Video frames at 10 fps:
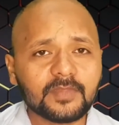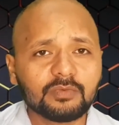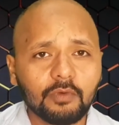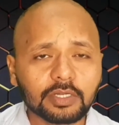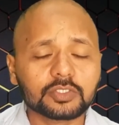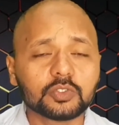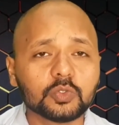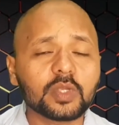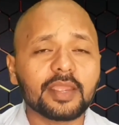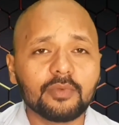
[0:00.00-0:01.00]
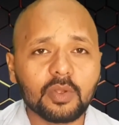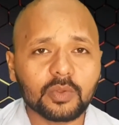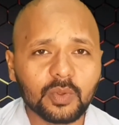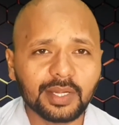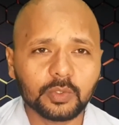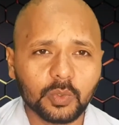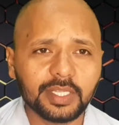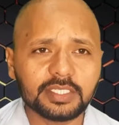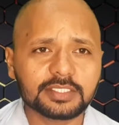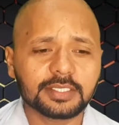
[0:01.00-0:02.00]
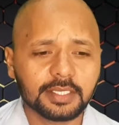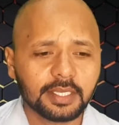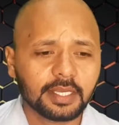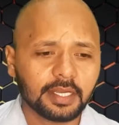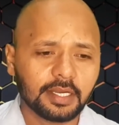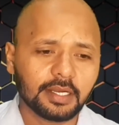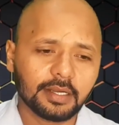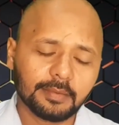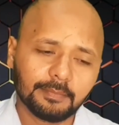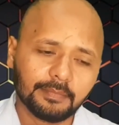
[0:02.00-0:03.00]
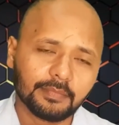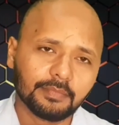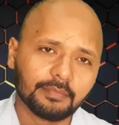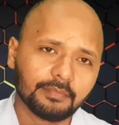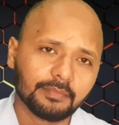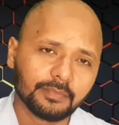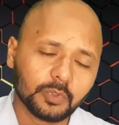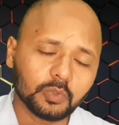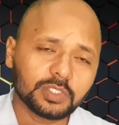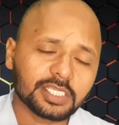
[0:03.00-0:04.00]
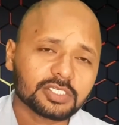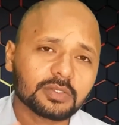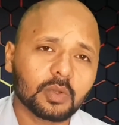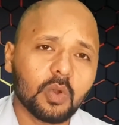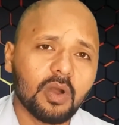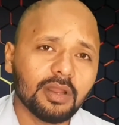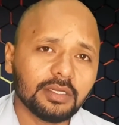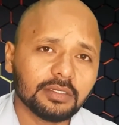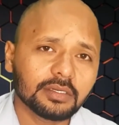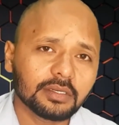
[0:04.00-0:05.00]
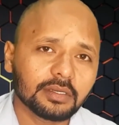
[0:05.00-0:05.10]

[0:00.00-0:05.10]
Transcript: what you can do is you just go on